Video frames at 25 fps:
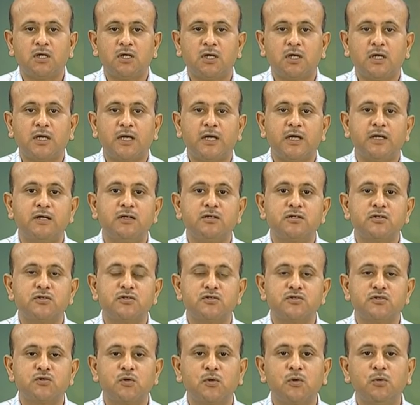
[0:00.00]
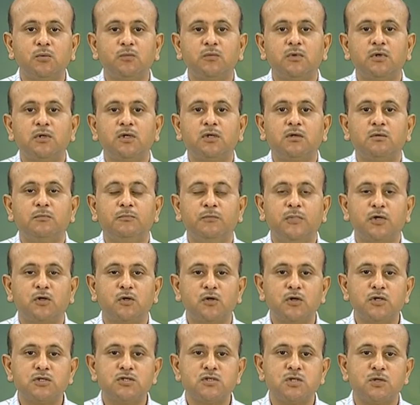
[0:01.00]
And so,
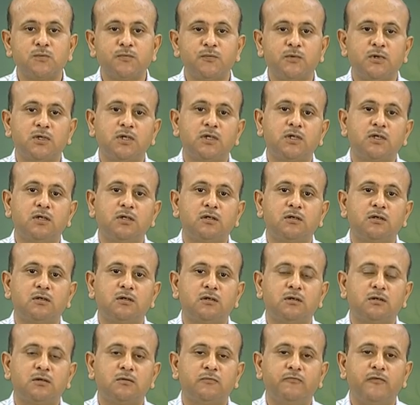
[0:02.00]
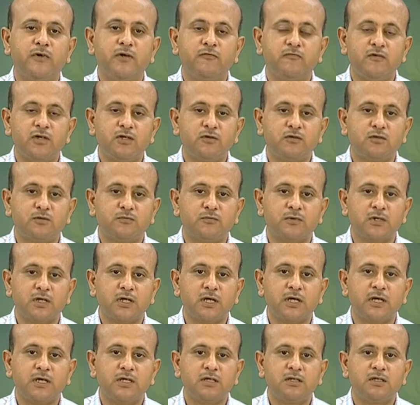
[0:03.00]
because of the wavelength of the
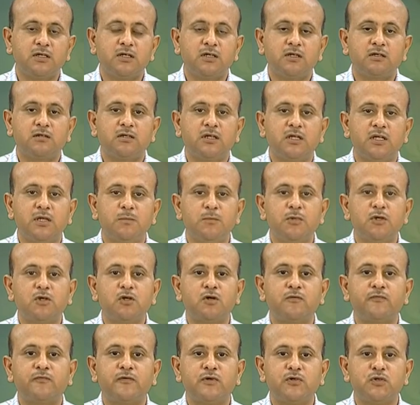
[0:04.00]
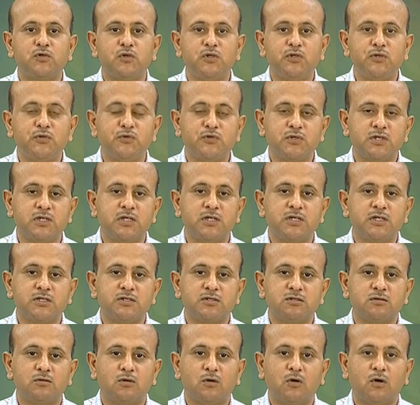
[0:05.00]
light, the limit of resolution is
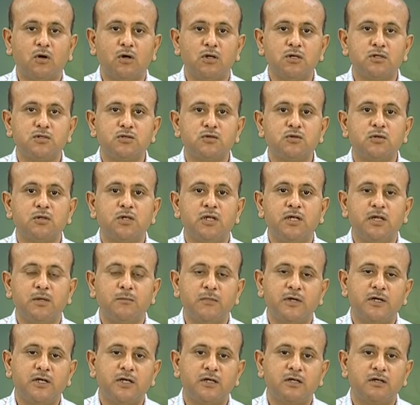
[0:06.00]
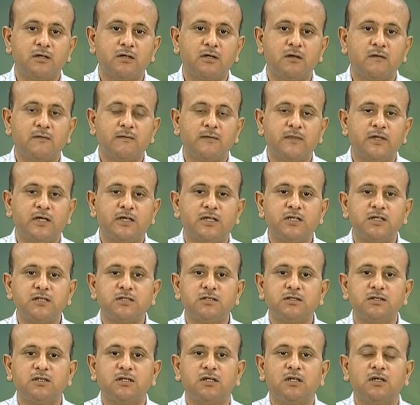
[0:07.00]
also limited. That is
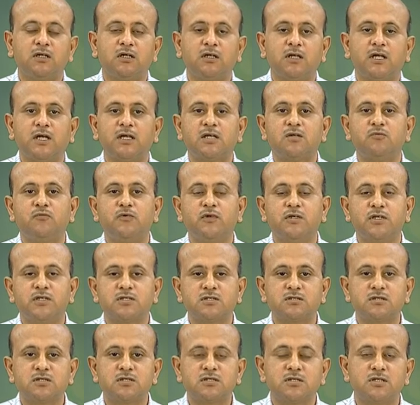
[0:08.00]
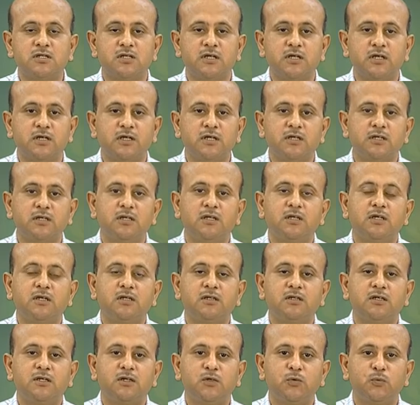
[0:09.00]
like we discussed earlier
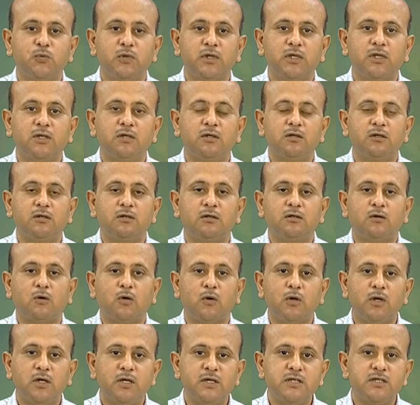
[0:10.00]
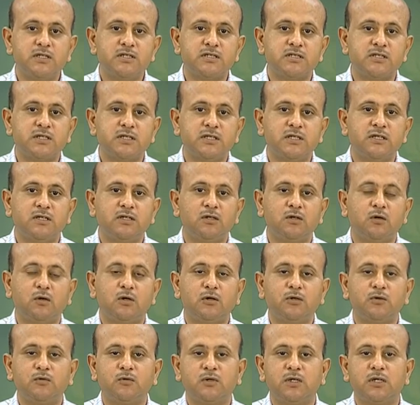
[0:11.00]
that you can only see or
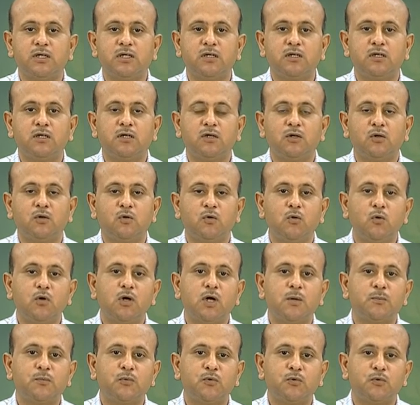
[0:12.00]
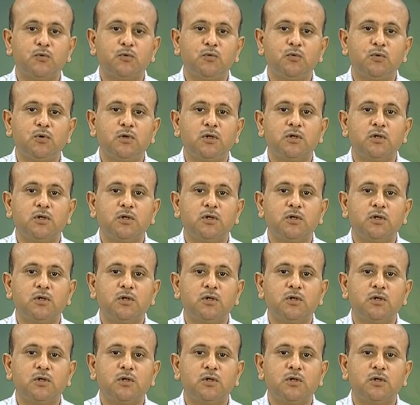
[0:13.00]
you can go up to